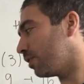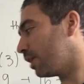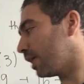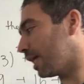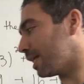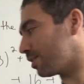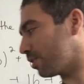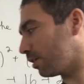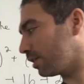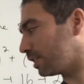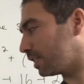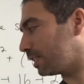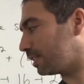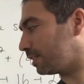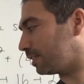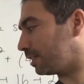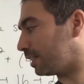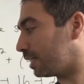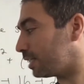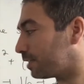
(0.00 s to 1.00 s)
As long as
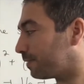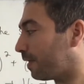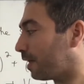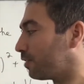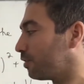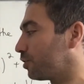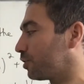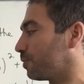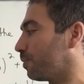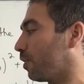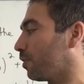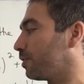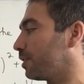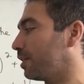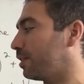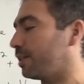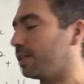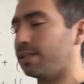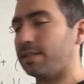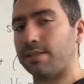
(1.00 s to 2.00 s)
this value is smaller
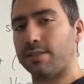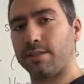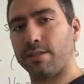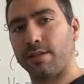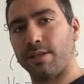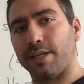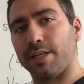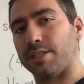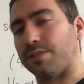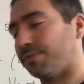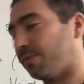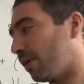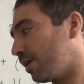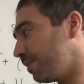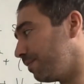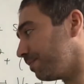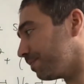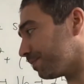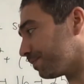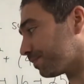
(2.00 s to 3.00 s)
than this, it's fine.
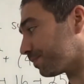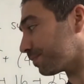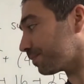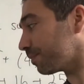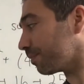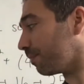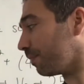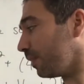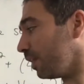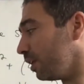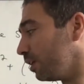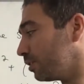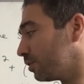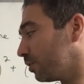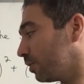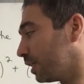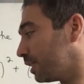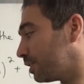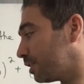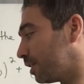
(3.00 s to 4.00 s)
So
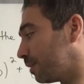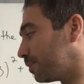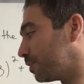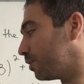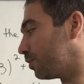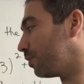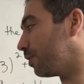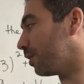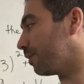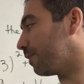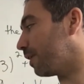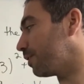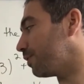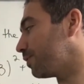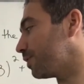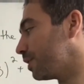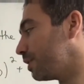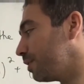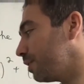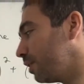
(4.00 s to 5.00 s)
let's substitute our values
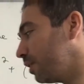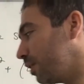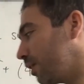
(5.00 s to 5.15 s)
in.